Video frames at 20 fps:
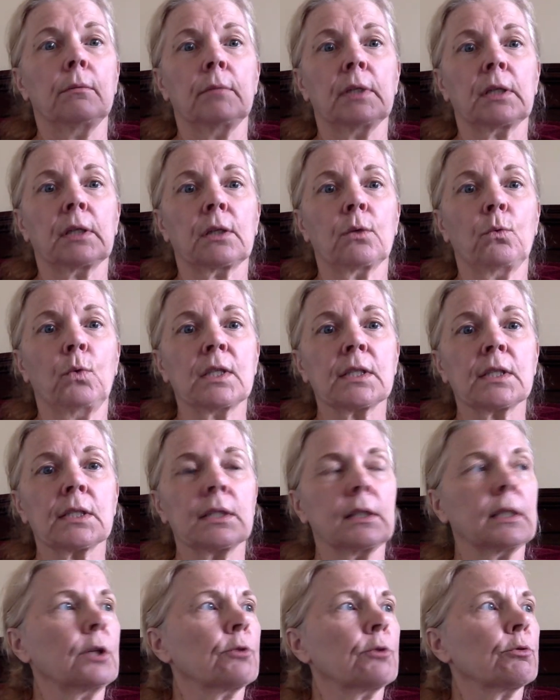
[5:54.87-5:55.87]
but the
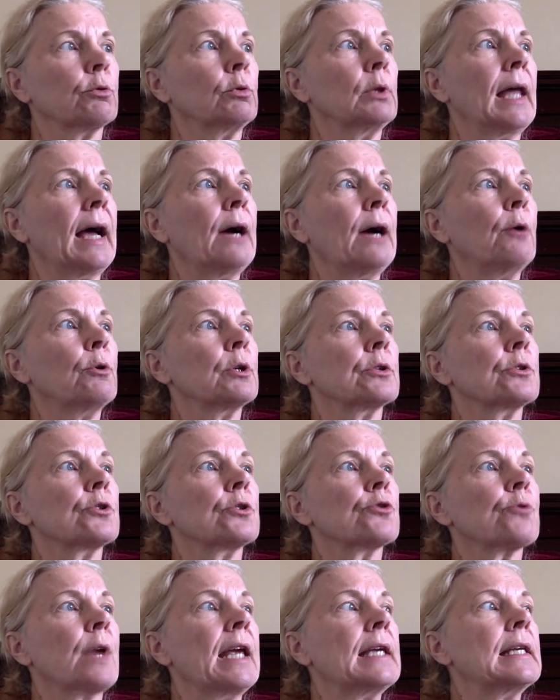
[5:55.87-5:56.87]
whistling grew louder,
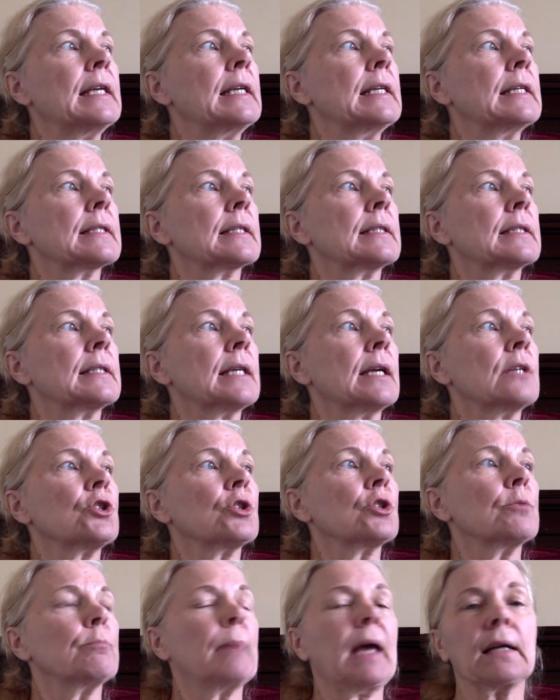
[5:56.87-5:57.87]
dragging his
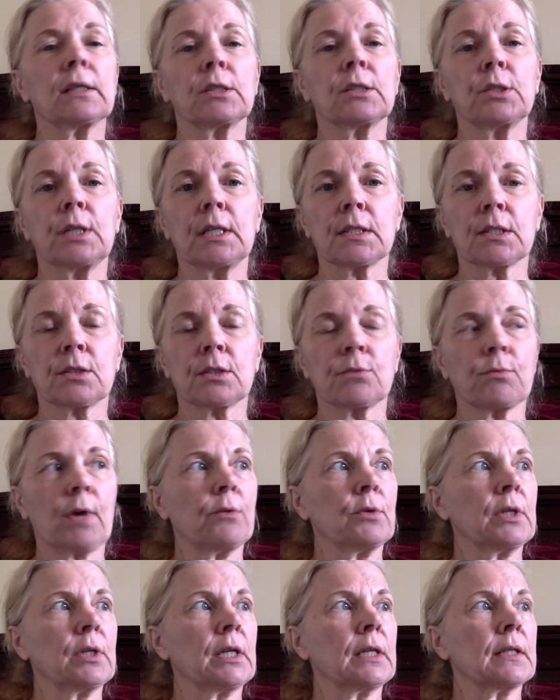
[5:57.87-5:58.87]
attention back to his
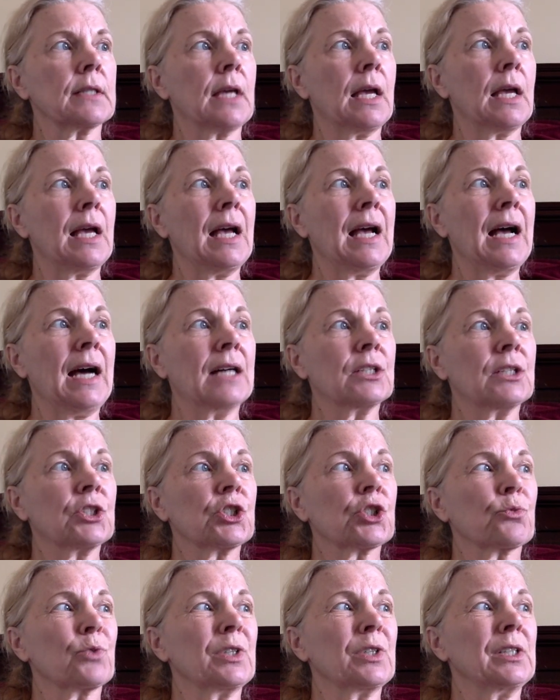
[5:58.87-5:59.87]
surroundings a
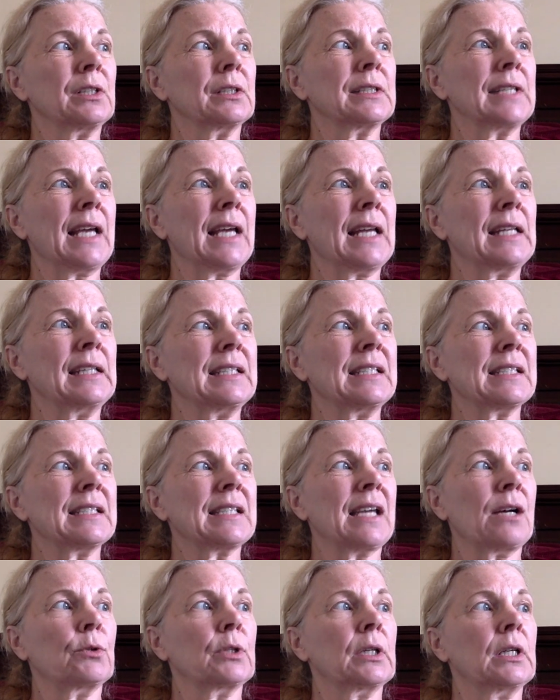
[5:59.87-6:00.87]
shrill, deadly
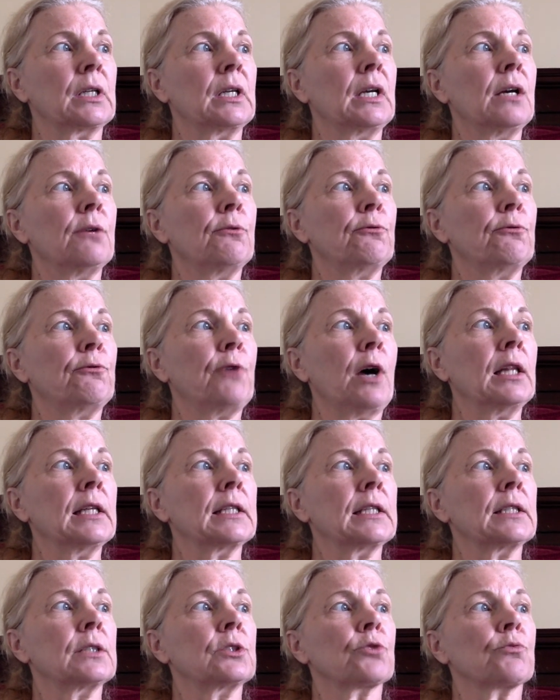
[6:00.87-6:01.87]
sound,
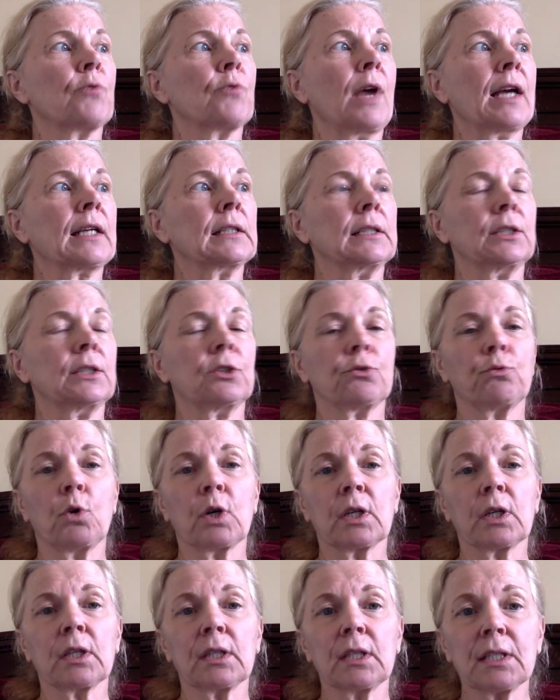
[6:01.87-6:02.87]
falling directly
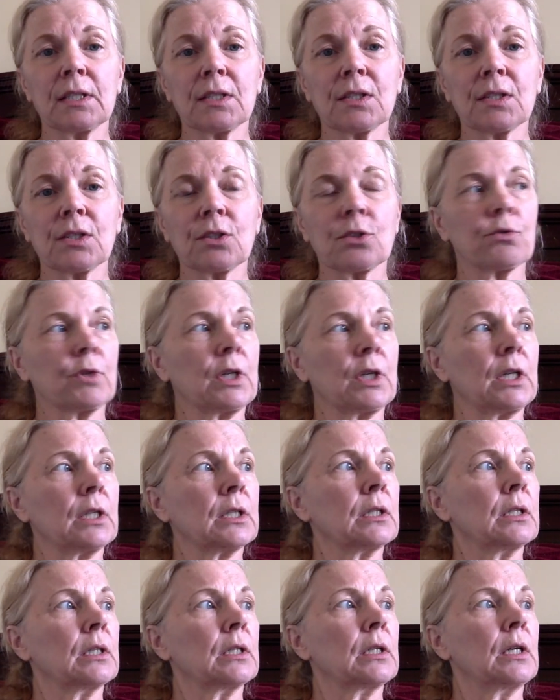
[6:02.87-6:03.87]
toward this
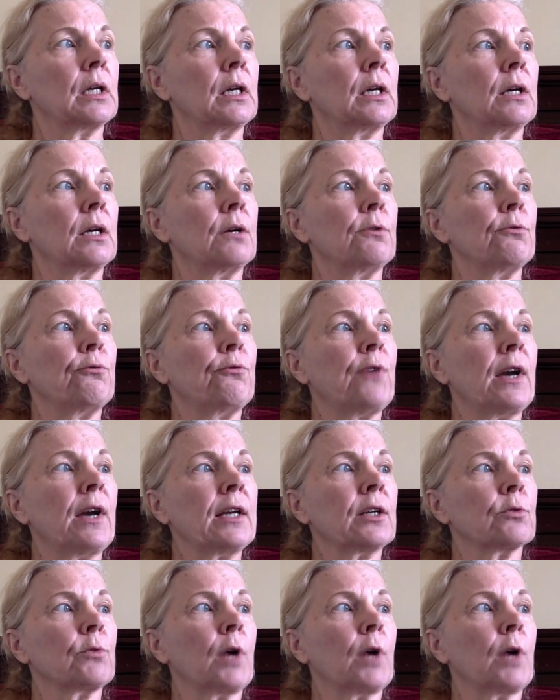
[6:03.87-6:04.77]
street. Fire